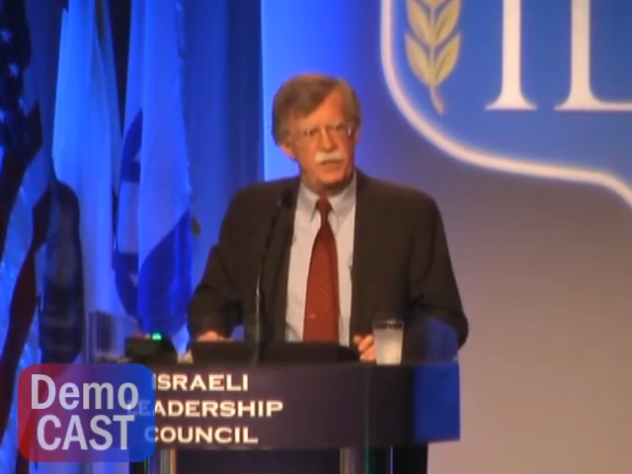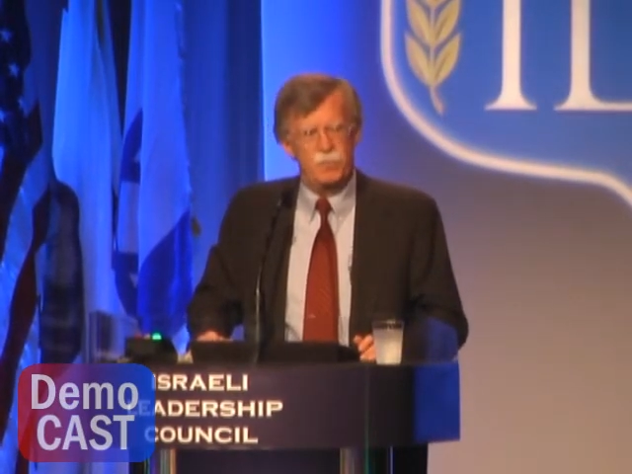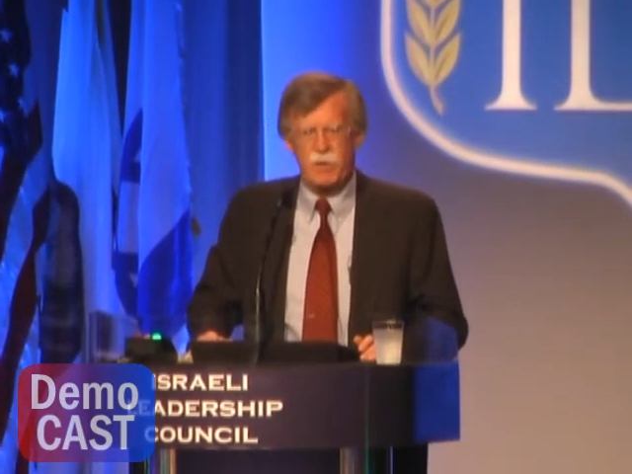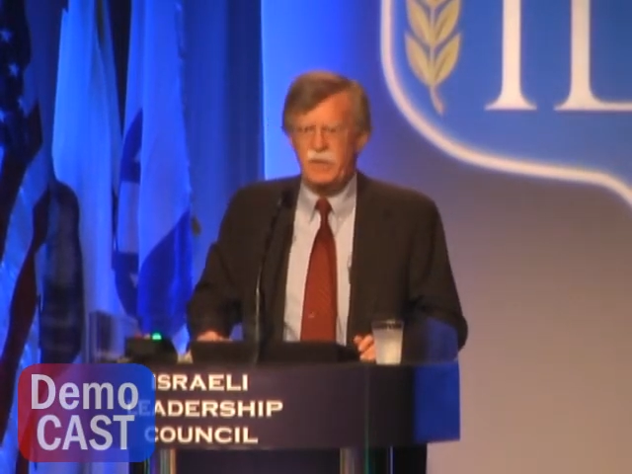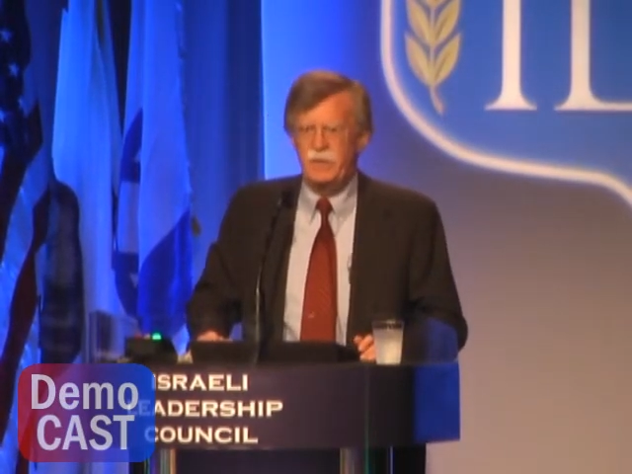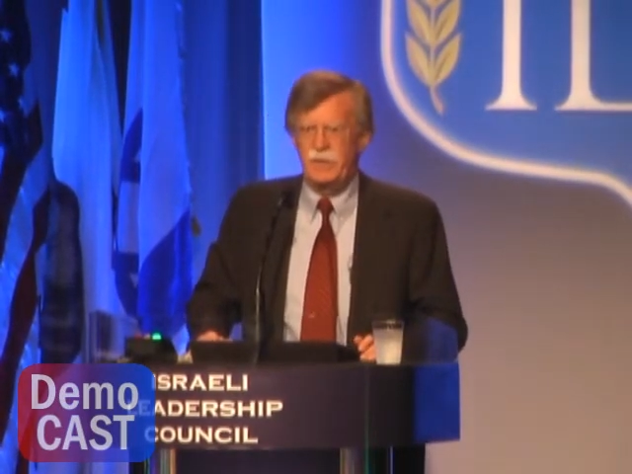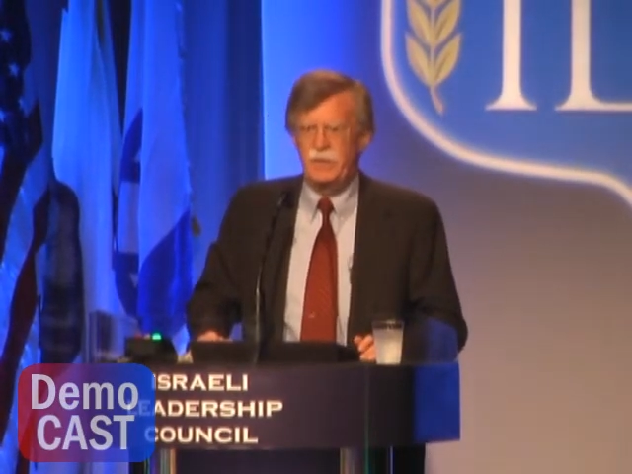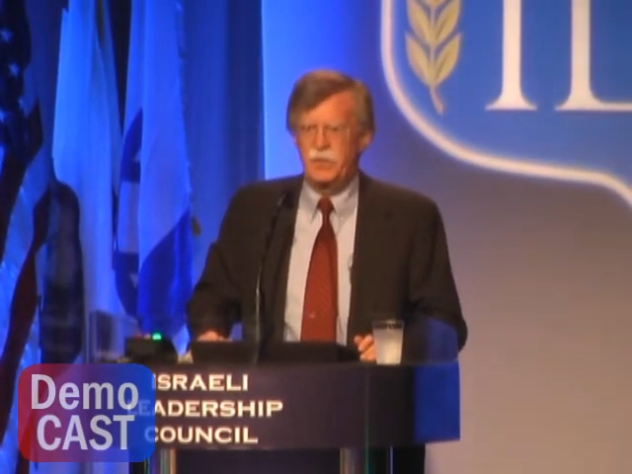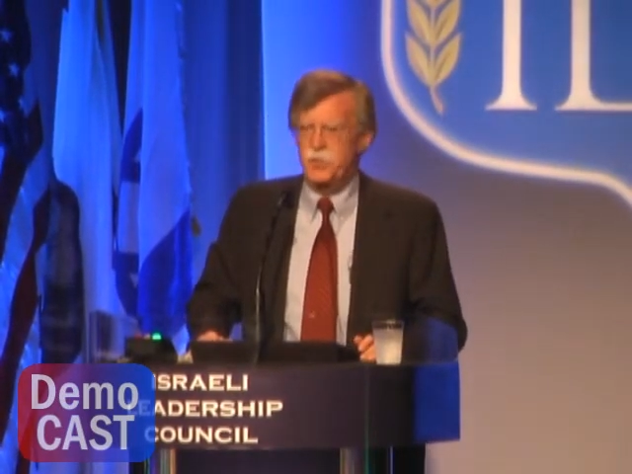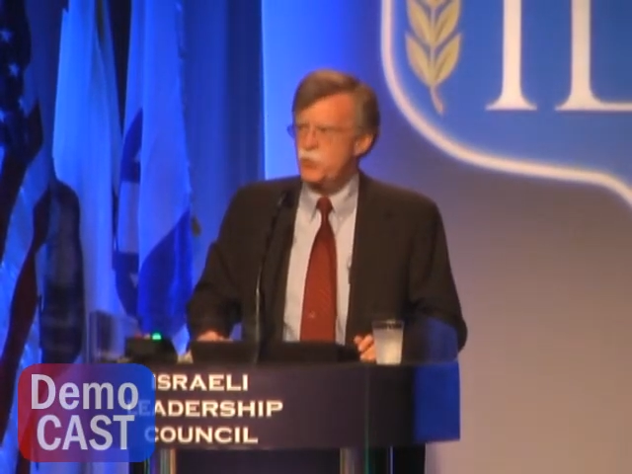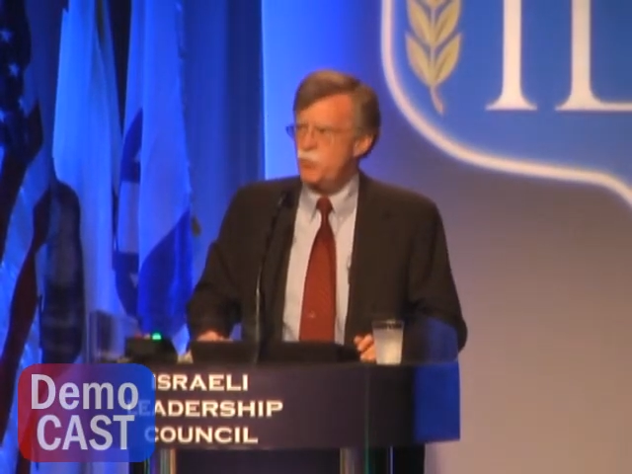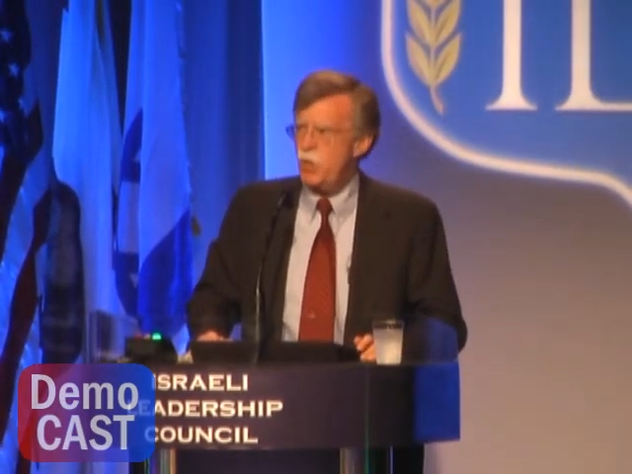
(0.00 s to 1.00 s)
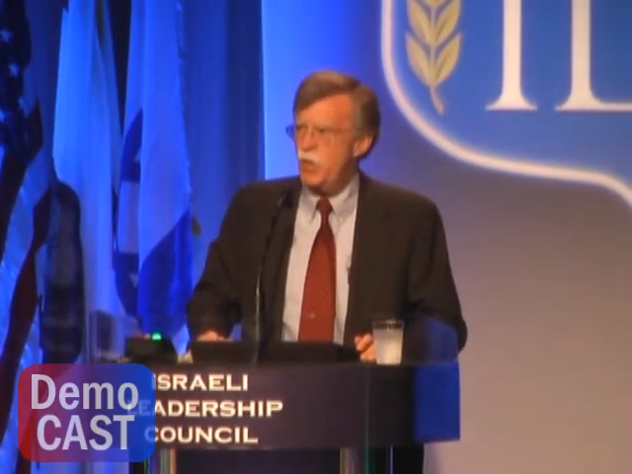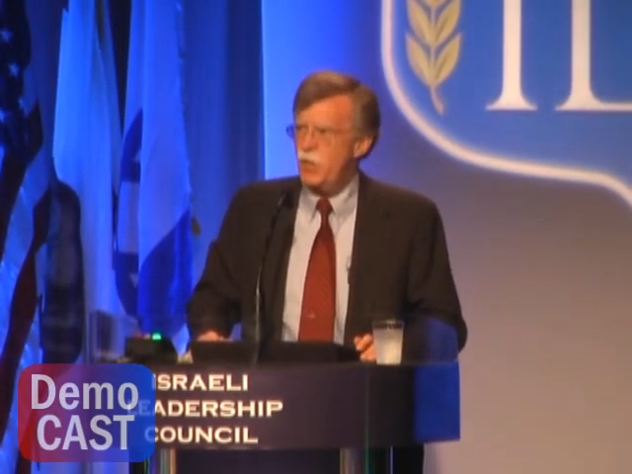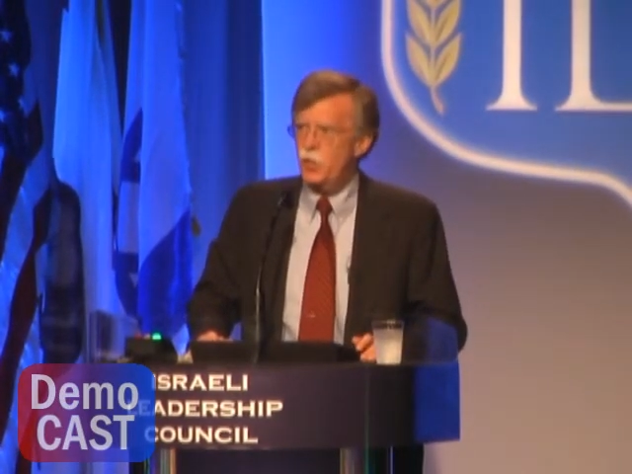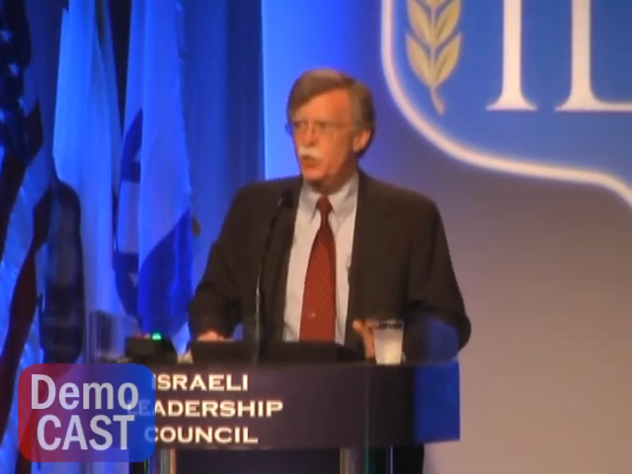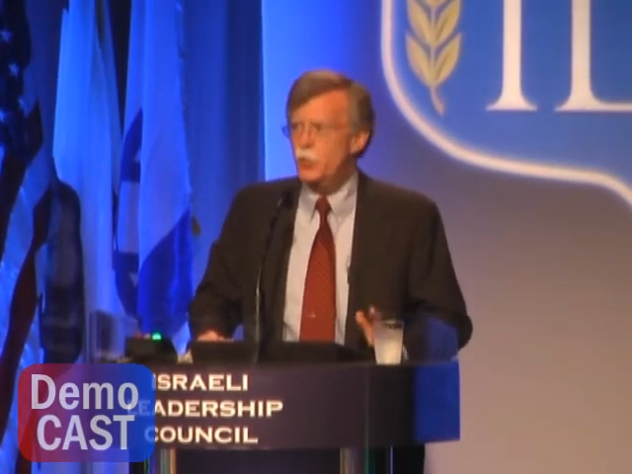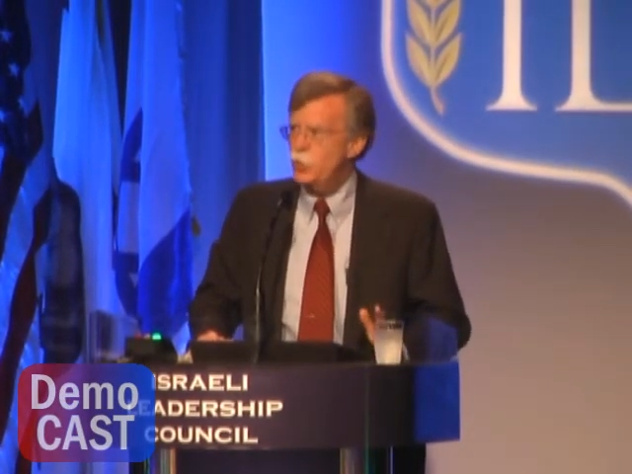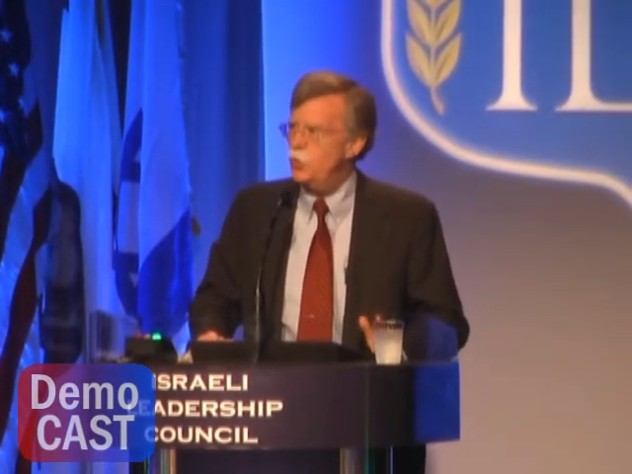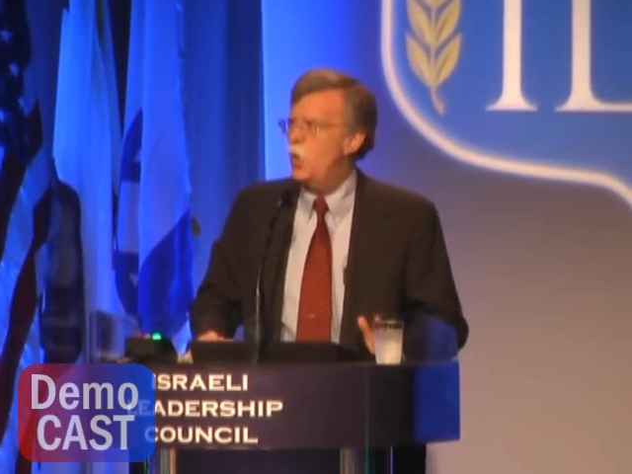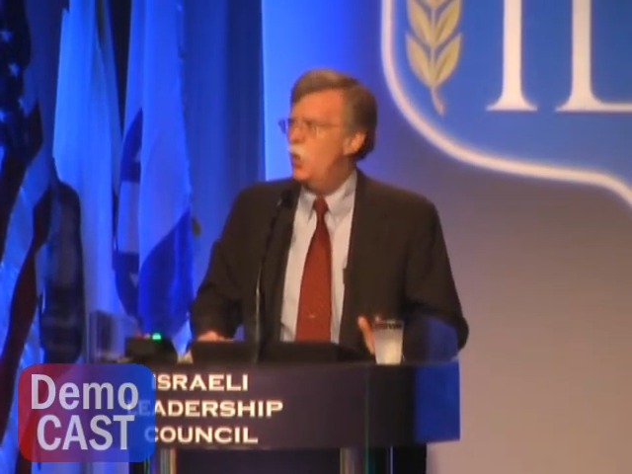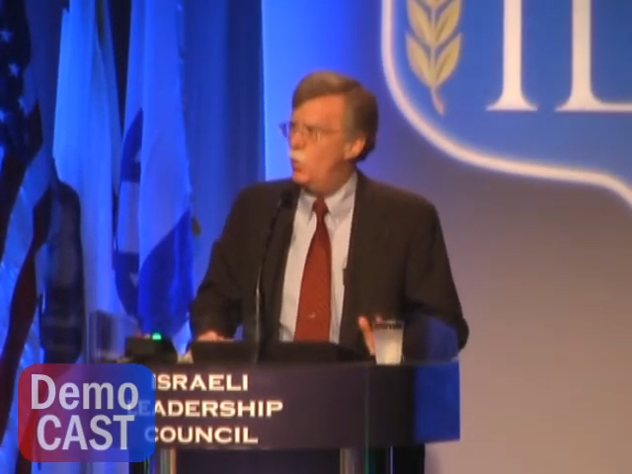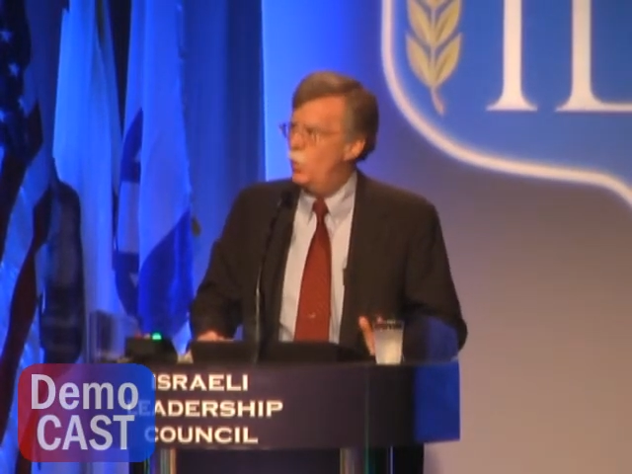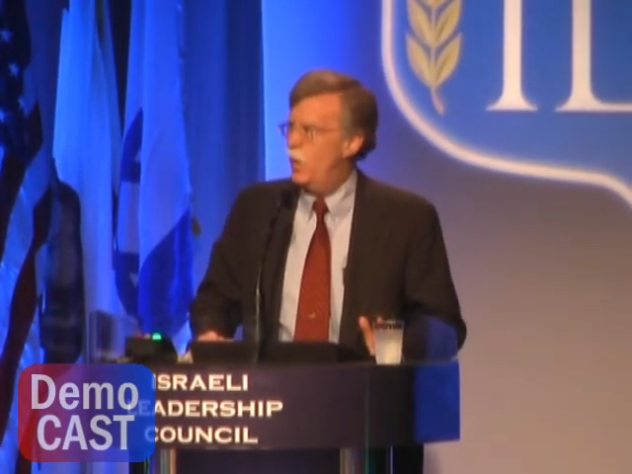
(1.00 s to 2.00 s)
threatening to strike, you
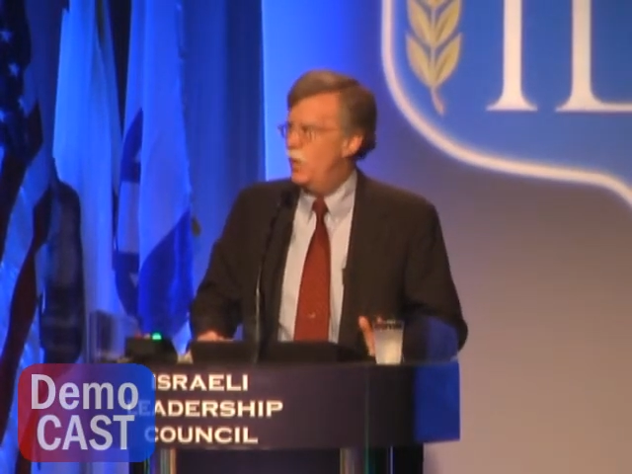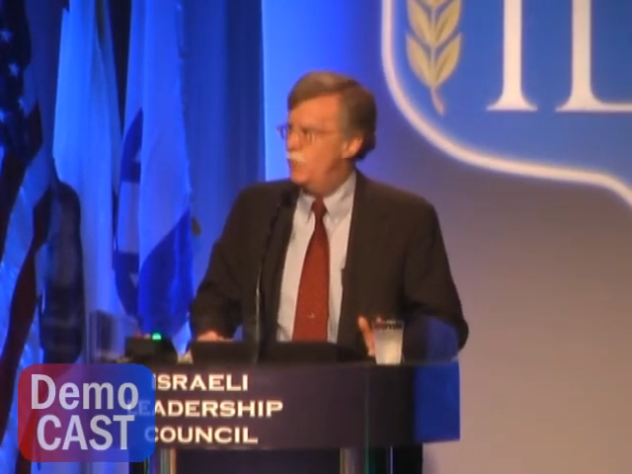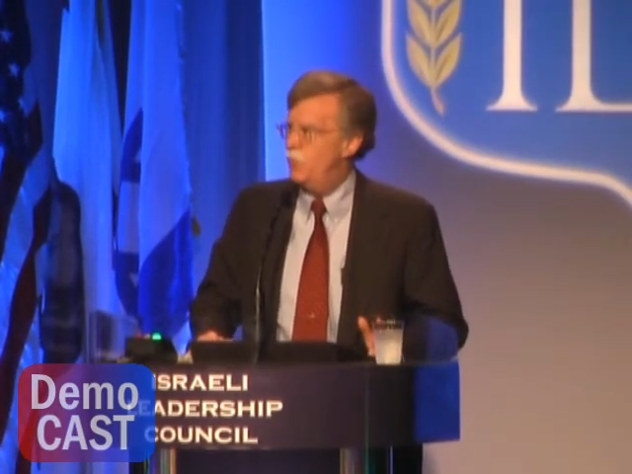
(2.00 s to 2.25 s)
don't wait